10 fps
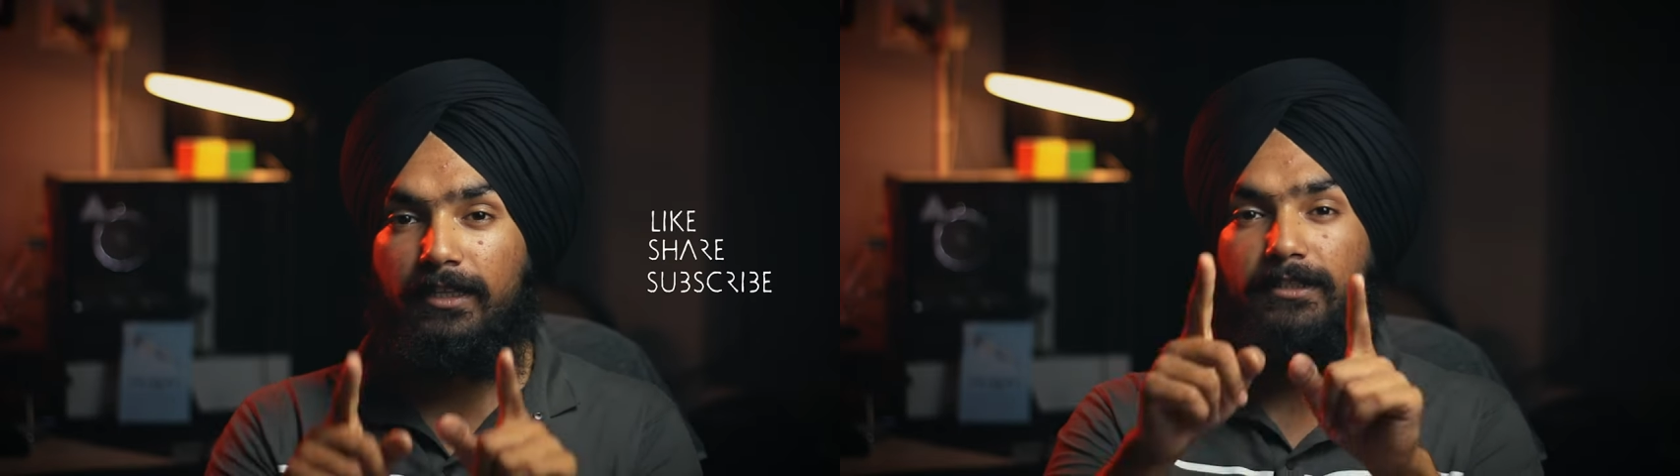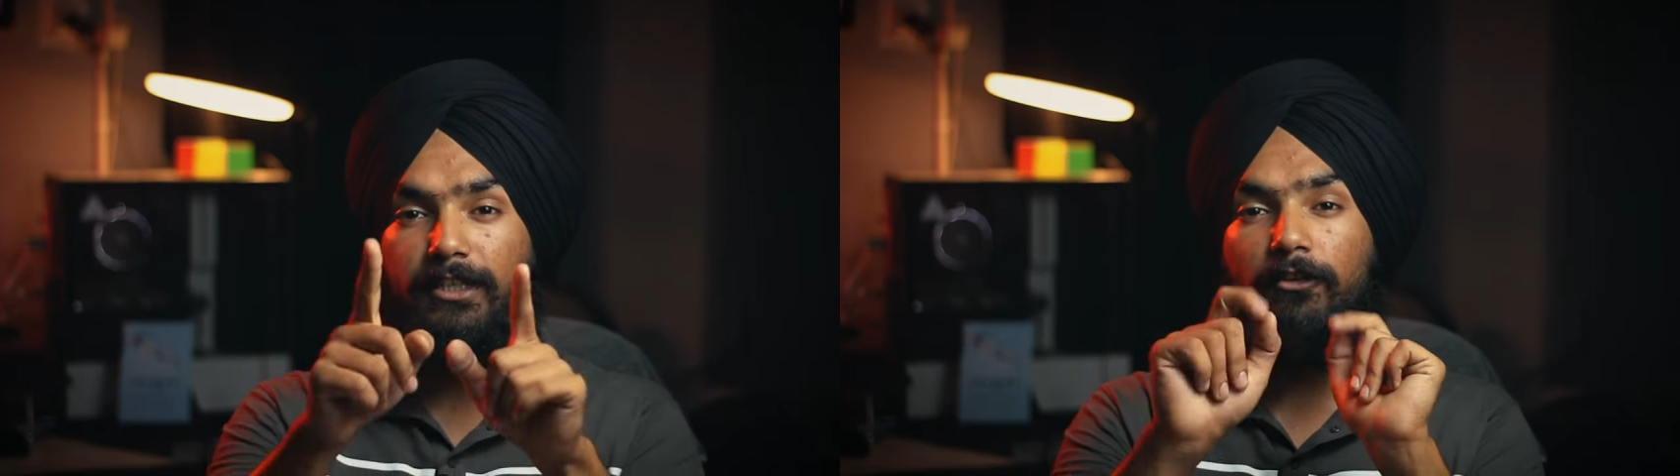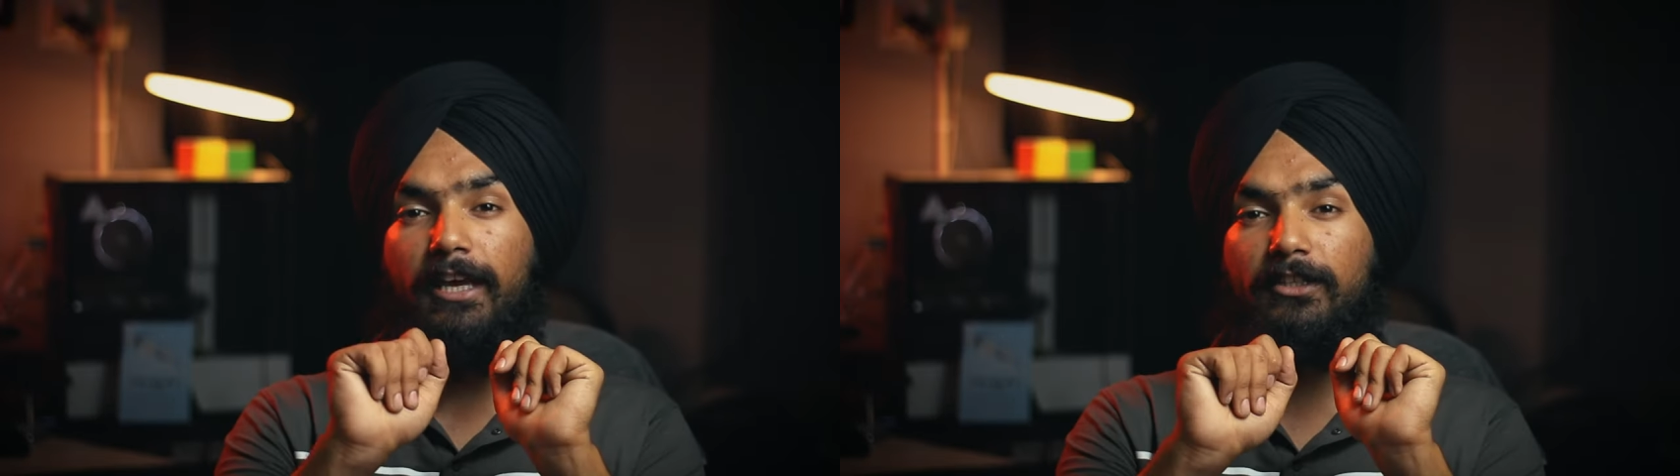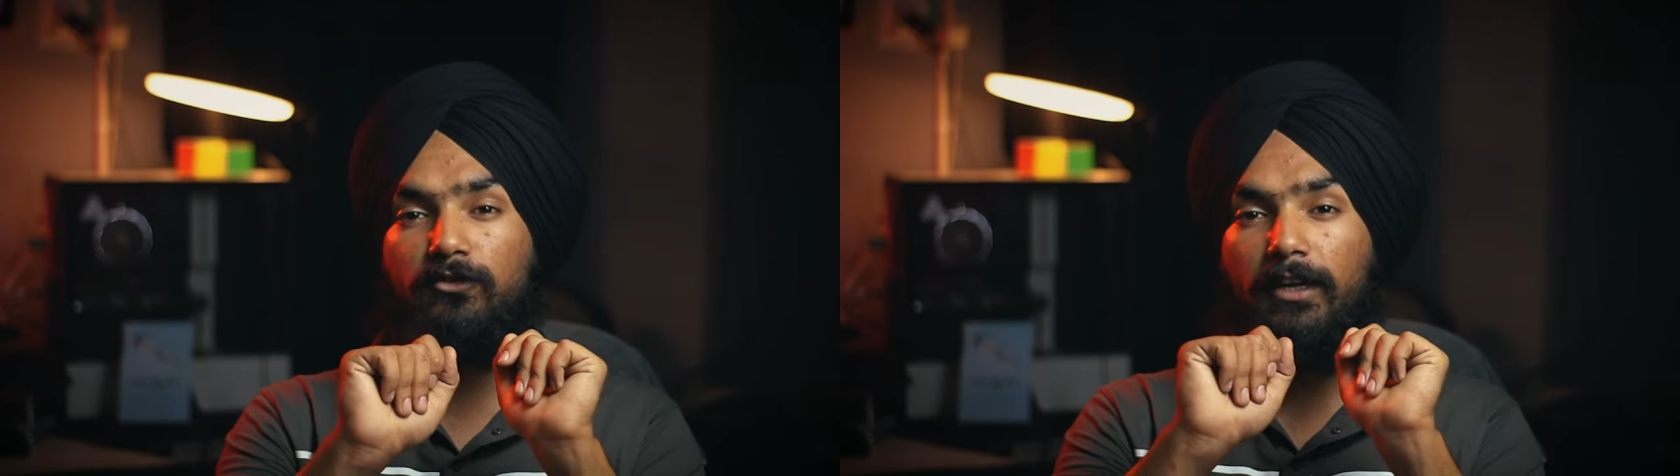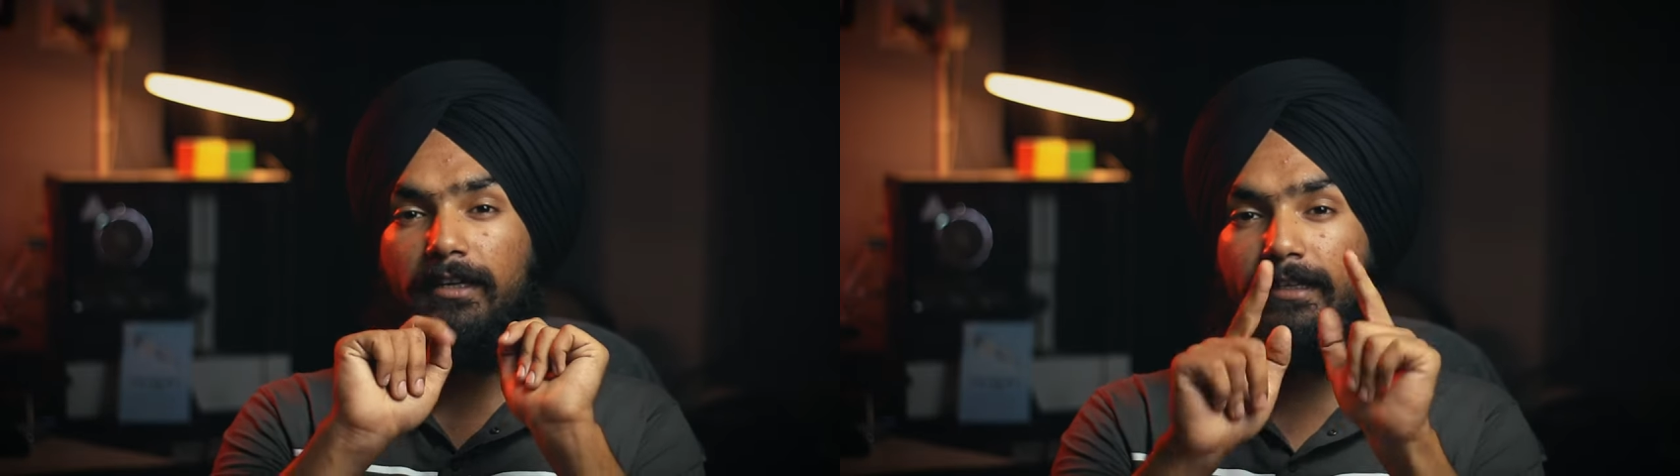See you next
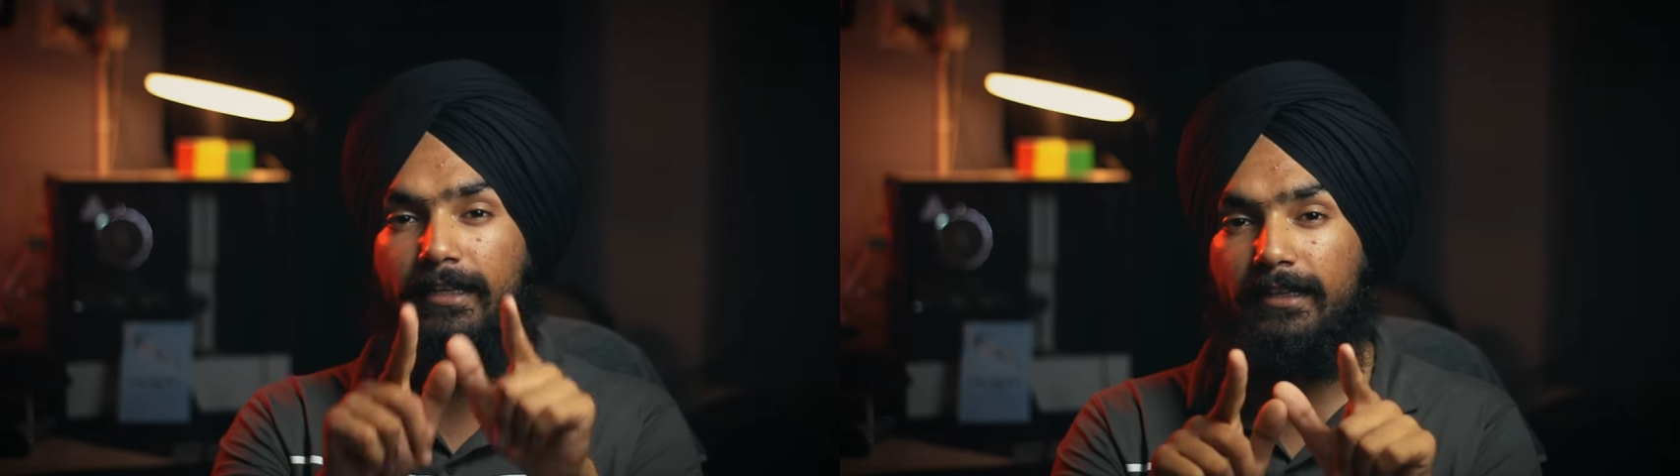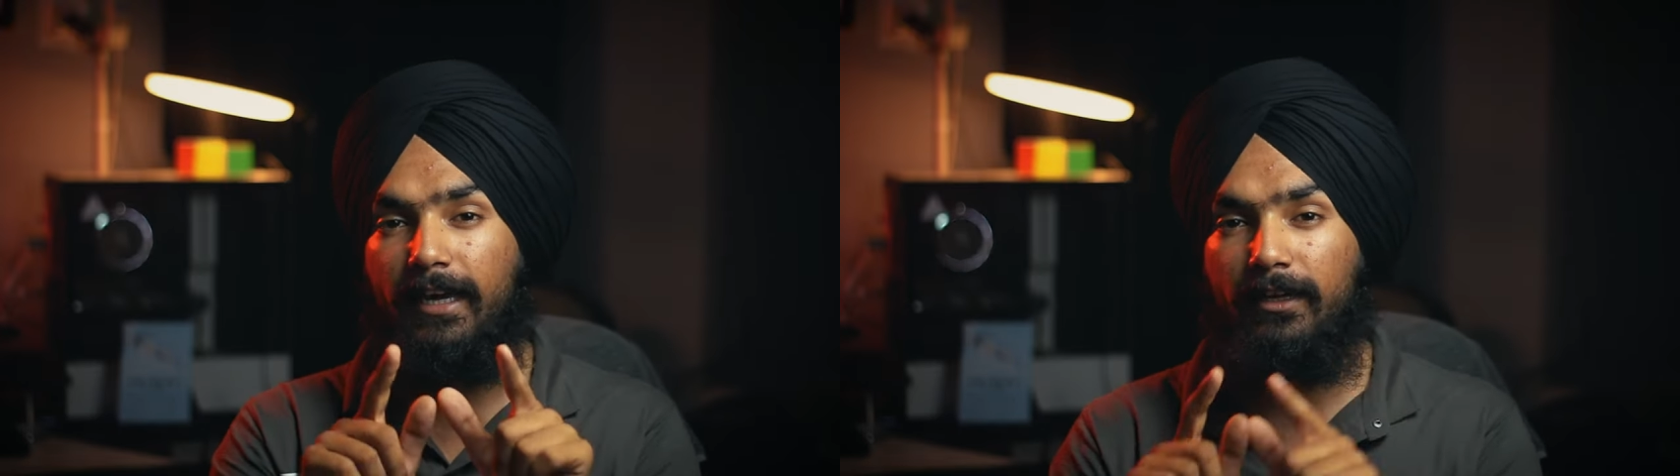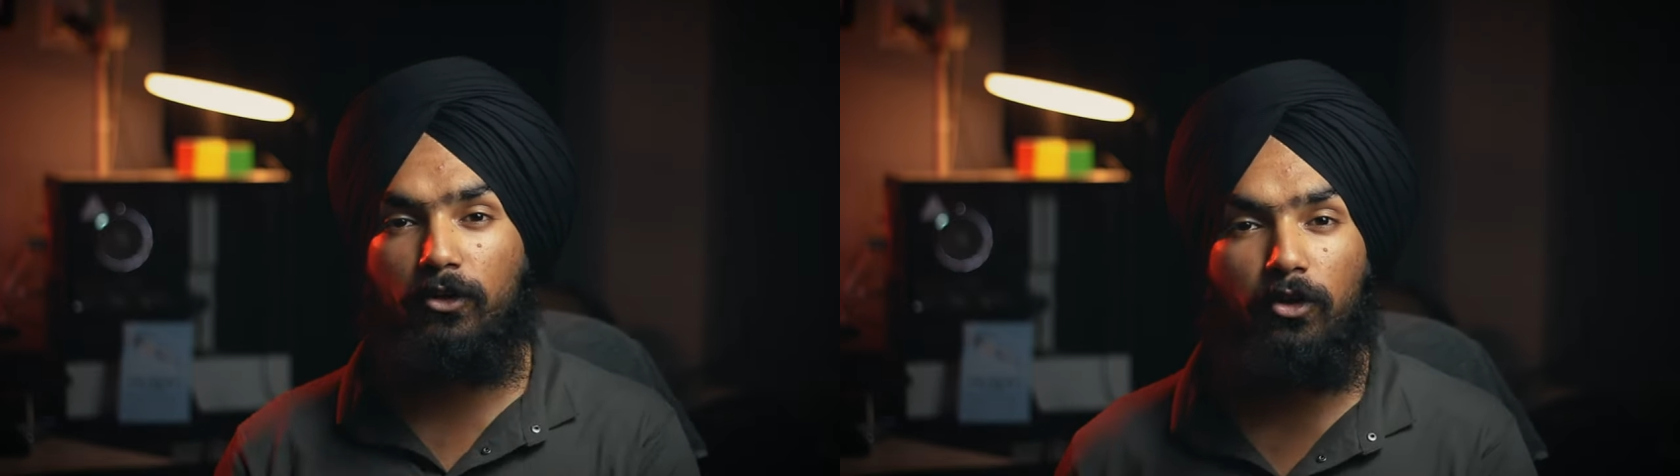one. Till then,